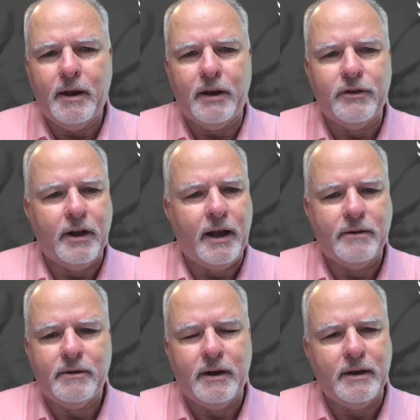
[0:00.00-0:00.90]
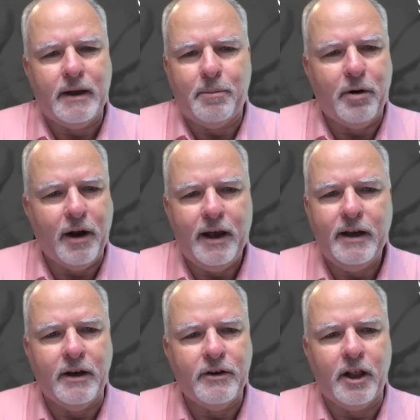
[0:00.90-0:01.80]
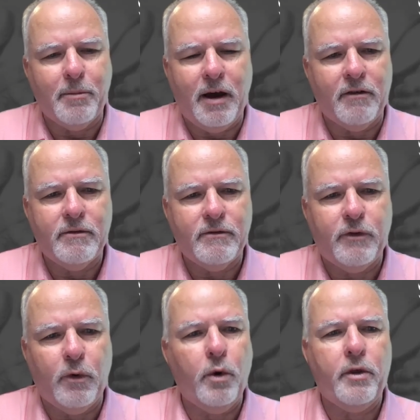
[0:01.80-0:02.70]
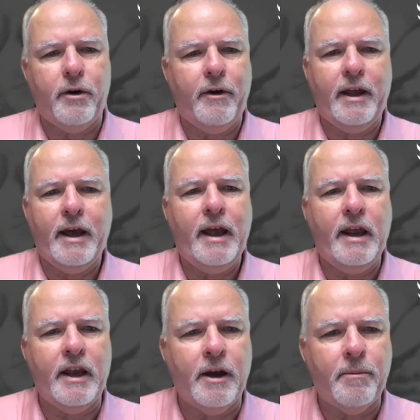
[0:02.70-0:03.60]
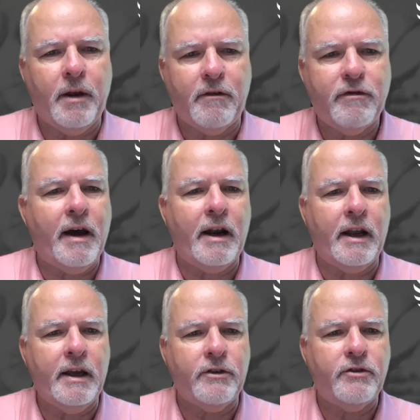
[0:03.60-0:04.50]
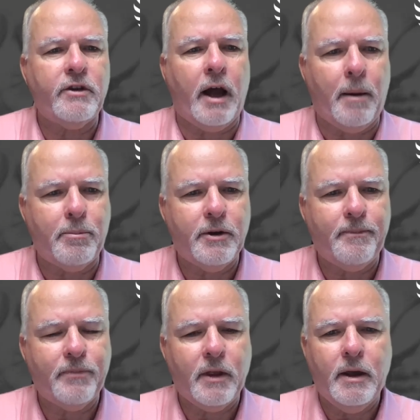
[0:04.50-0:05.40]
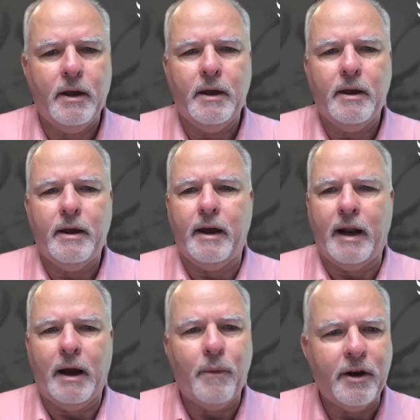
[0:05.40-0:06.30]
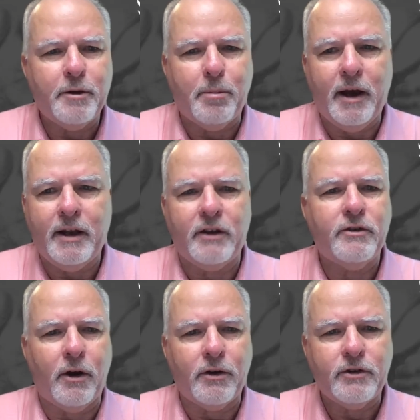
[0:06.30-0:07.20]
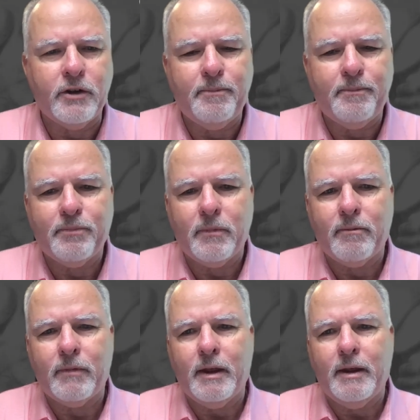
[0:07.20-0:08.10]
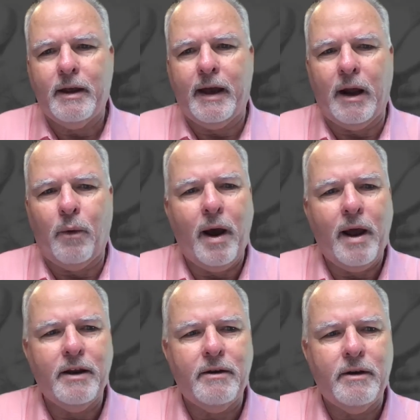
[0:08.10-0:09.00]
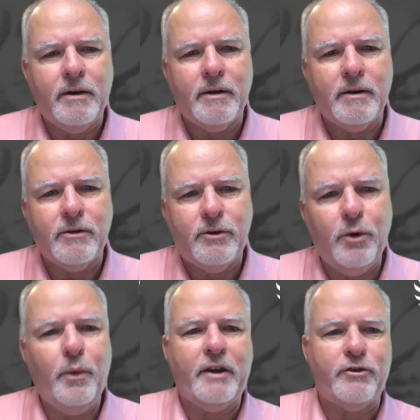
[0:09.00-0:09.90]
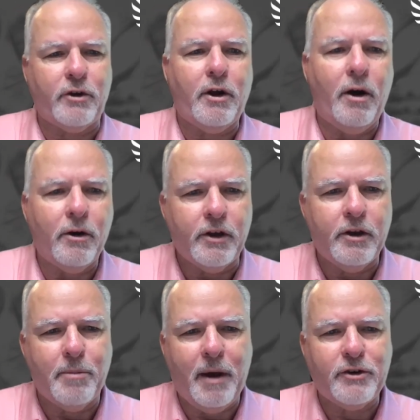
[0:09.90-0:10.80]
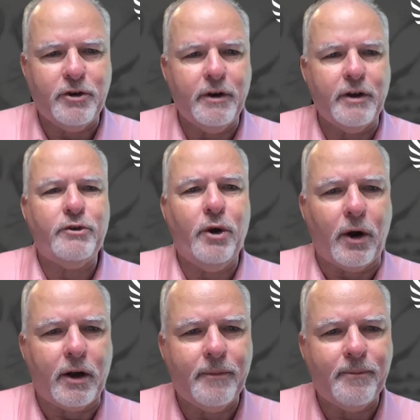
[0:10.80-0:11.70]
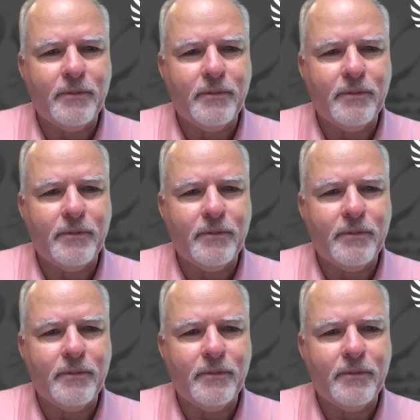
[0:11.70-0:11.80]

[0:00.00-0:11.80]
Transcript: He said, I, I prayed until about 4.30 a.m. and finally it stopped. And I went to bed exhausted. And I waited two weeks to call you to make sure it took.